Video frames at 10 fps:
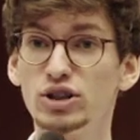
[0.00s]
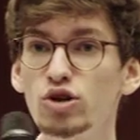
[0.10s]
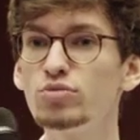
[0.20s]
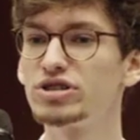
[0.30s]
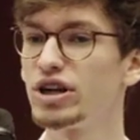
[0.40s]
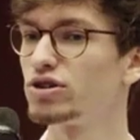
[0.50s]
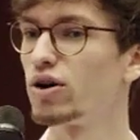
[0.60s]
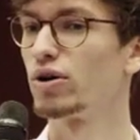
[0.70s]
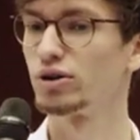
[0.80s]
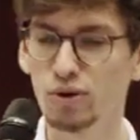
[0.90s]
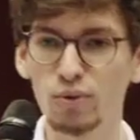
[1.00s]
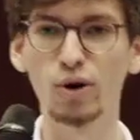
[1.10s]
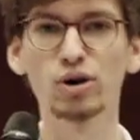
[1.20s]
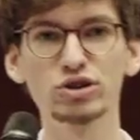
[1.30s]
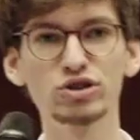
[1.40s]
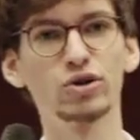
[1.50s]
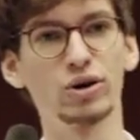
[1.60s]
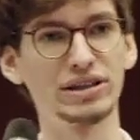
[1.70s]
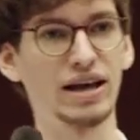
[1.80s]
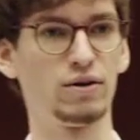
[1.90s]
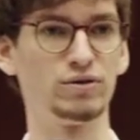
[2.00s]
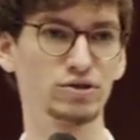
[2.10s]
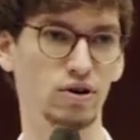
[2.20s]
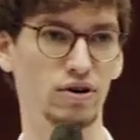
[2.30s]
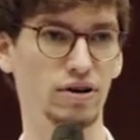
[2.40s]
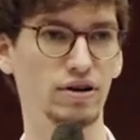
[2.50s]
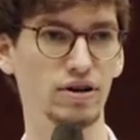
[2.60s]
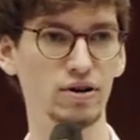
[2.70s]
The doomsday talk, the world is going down talk.